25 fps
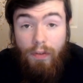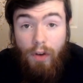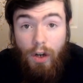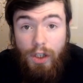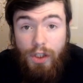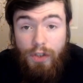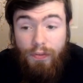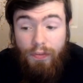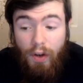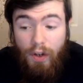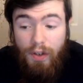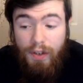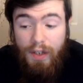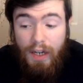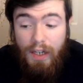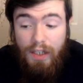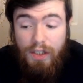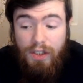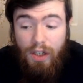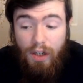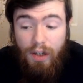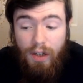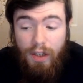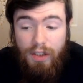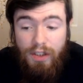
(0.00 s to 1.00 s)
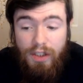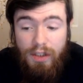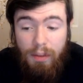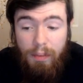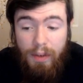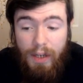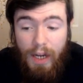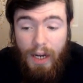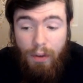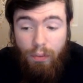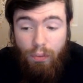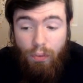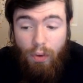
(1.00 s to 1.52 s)
of our deck, and
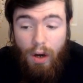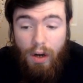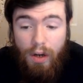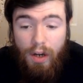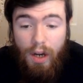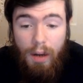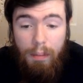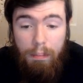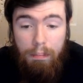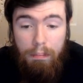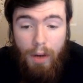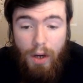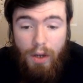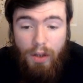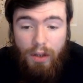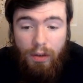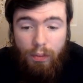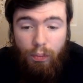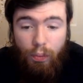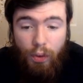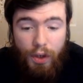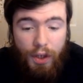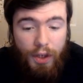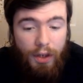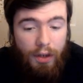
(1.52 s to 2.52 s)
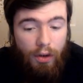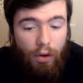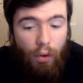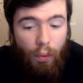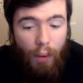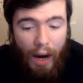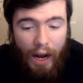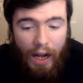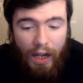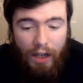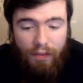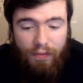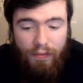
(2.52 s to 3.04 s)
summon a rock among them. We're going to go
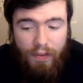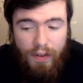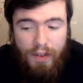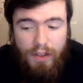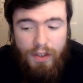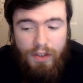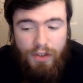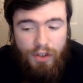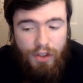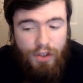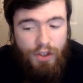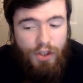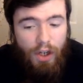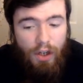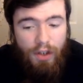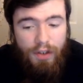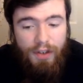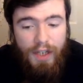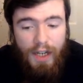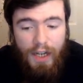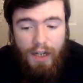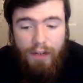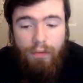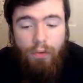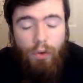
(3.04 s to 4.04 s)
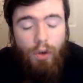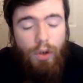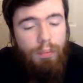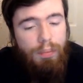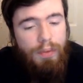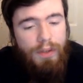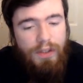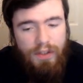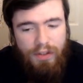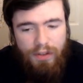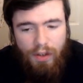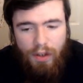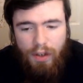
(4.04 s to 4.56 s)
Alpha to search our deck for
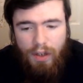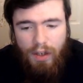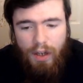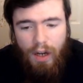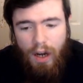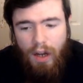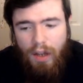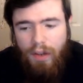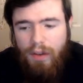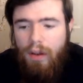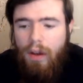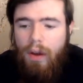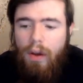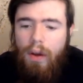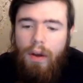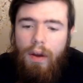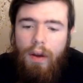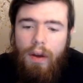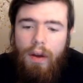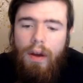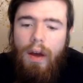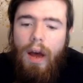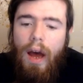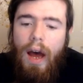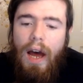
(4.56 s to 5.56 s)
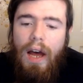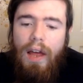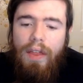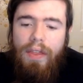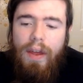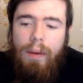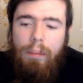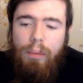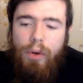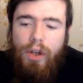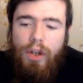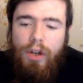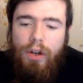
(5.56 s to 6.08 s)
Berserkion.
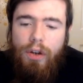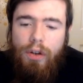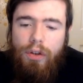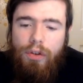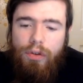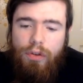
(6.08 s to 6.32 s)
Then we're going to